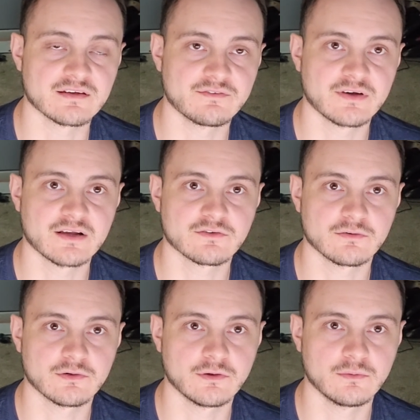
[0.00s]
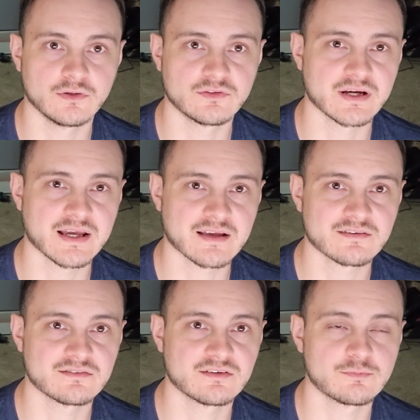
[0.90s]
And if you guys don't know what GIS
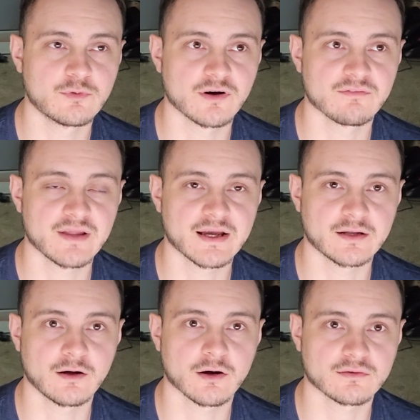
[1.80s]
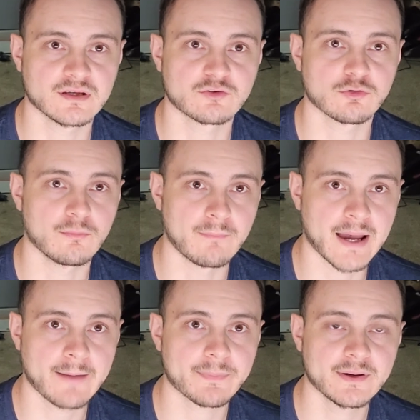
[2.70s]
is, it's more of like an architectural
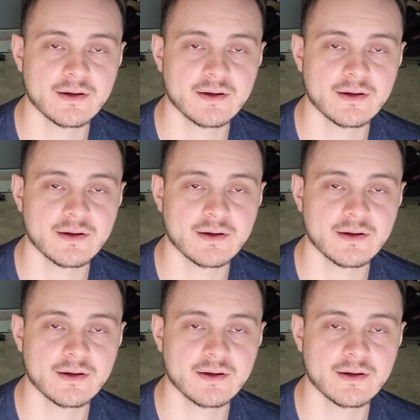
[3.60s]
map